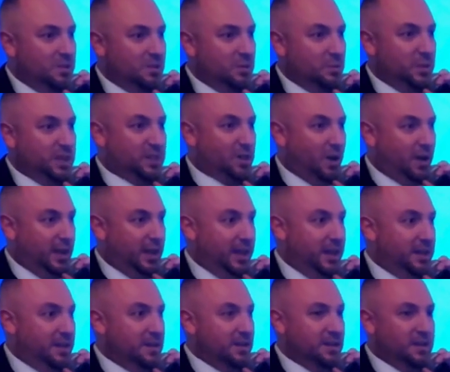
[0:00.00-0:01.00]

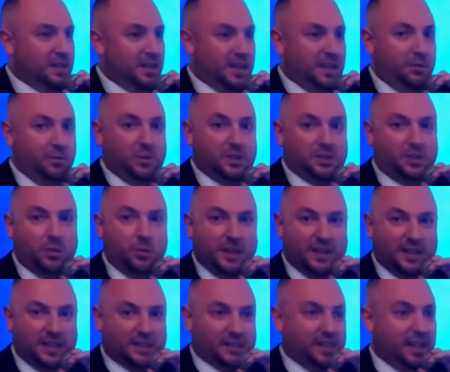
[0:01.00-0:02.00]
He was doing
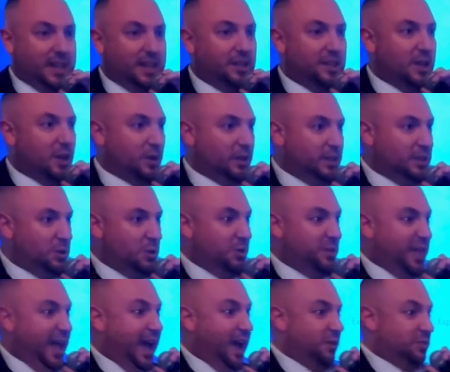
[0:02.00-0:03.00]
this thing in the early
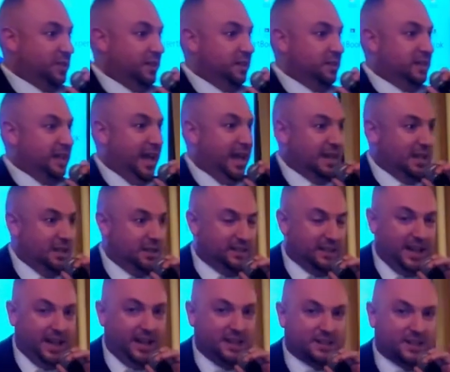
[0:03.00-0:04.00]
2000s that he
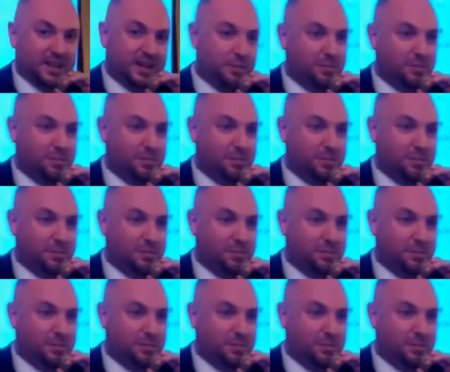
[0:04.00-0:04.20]
said, it's